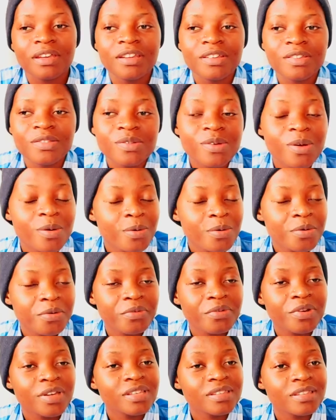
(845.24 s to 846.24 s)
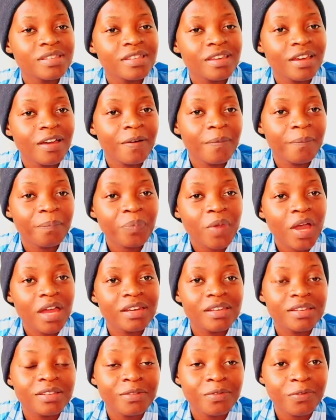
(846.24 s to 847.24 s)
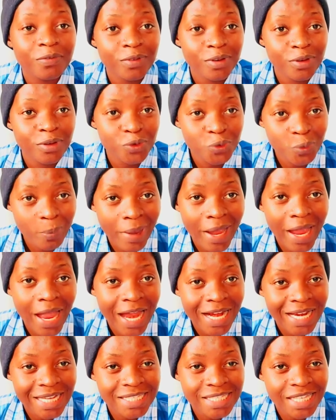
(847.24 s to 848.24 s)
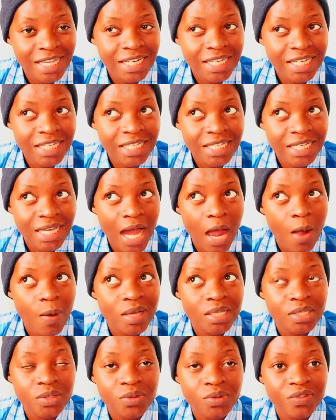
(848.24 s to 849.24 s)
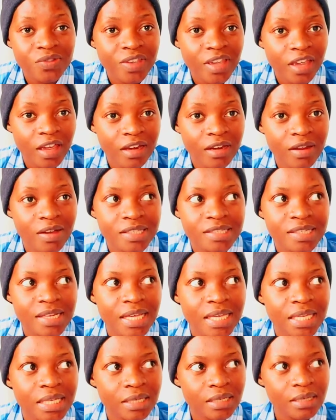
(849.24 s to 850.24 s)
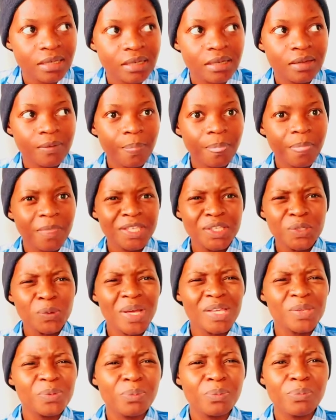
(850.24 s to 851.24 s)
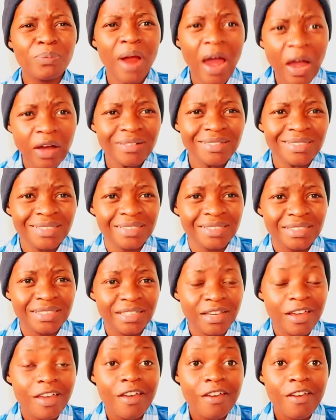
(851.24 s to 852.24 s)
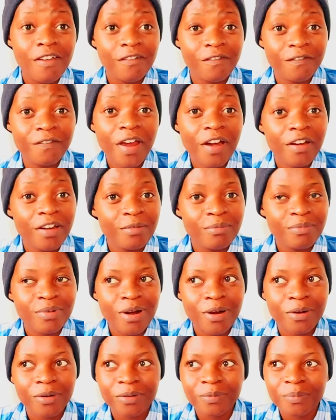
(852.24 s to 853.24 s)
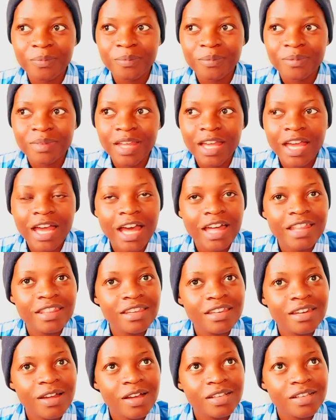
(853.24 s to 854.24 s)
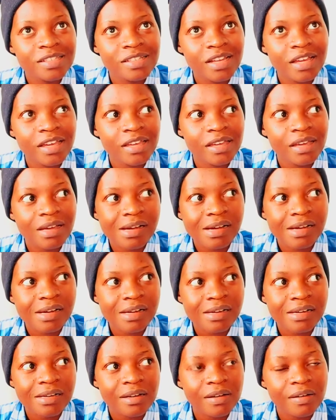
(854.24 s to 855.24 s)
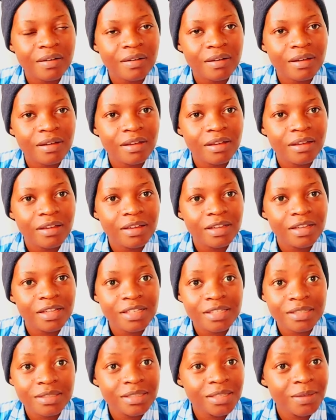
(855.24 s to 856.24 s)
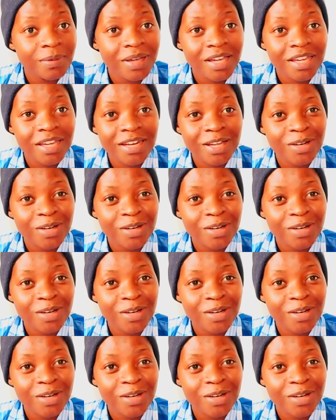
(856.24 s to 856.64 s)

so we reached there and to my understanding I was so scared I was like she was brown very brown and then I was like huh like